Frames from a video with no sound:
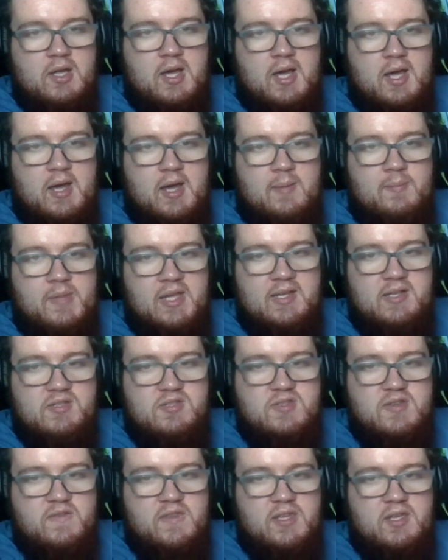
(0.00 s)
uh,
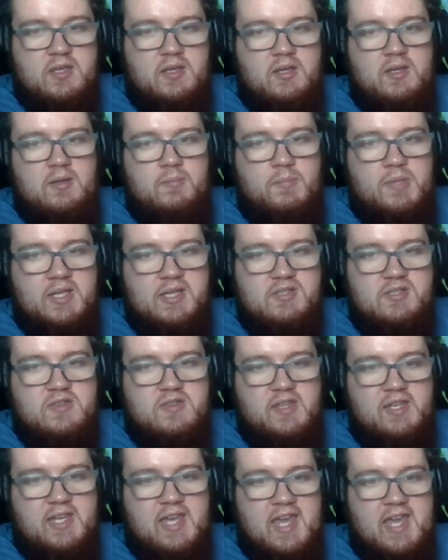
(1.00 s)
because of the because
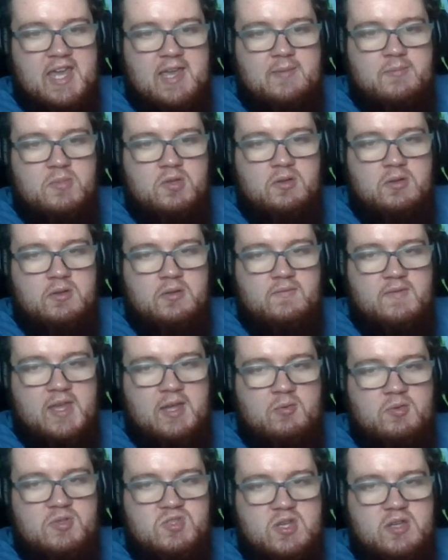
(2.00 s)
of the game
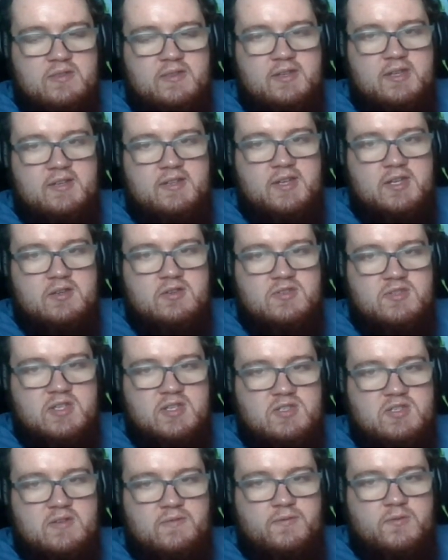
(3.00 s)
that was on the Nintendo
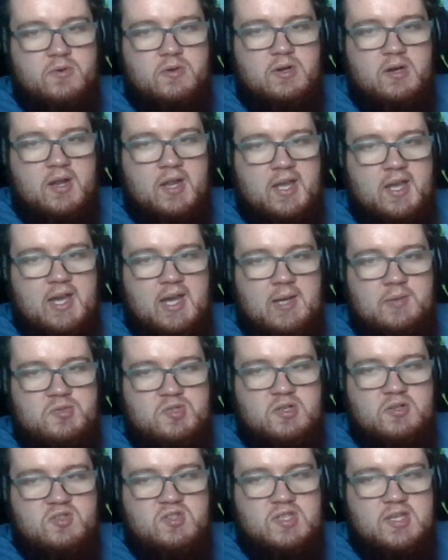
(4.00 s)
64? I'm
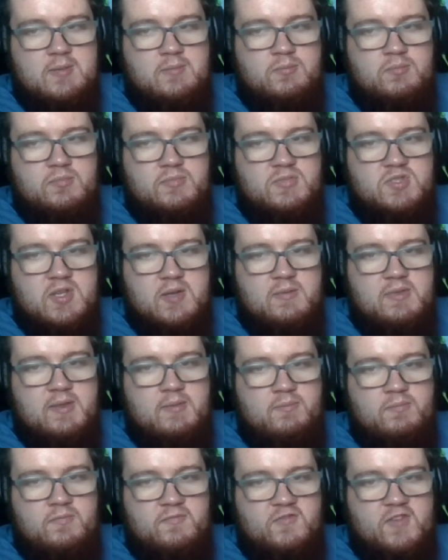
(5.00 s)
sure some some of
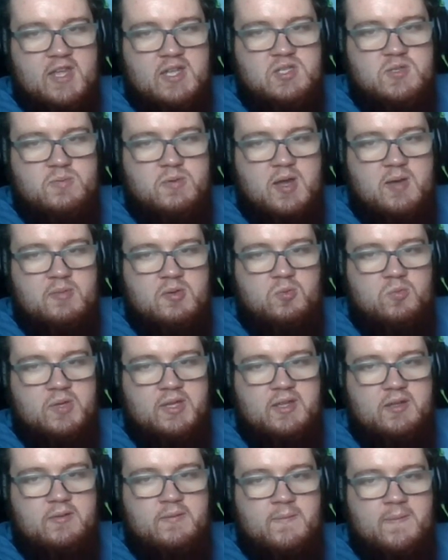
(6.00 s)
the fans probably
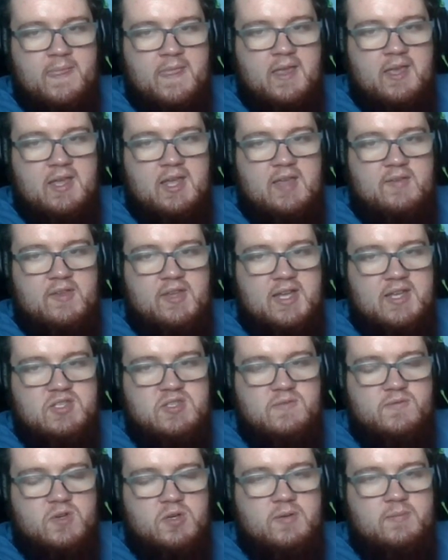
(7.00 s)
will if you
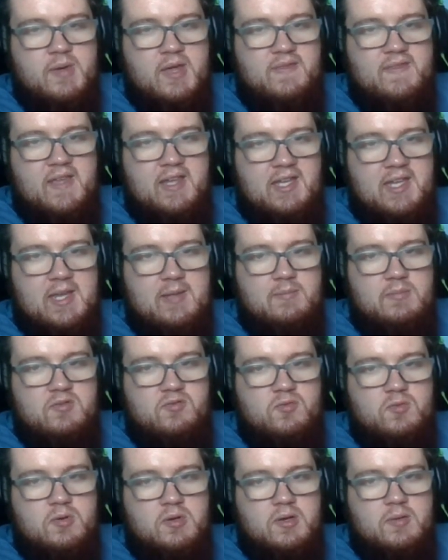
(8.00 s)
guys have heard about that game
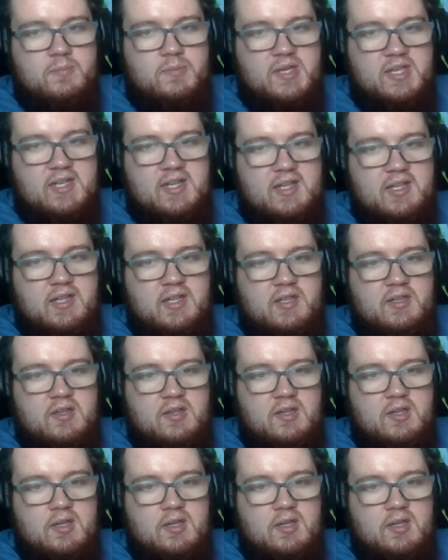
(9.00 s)
before. But uh,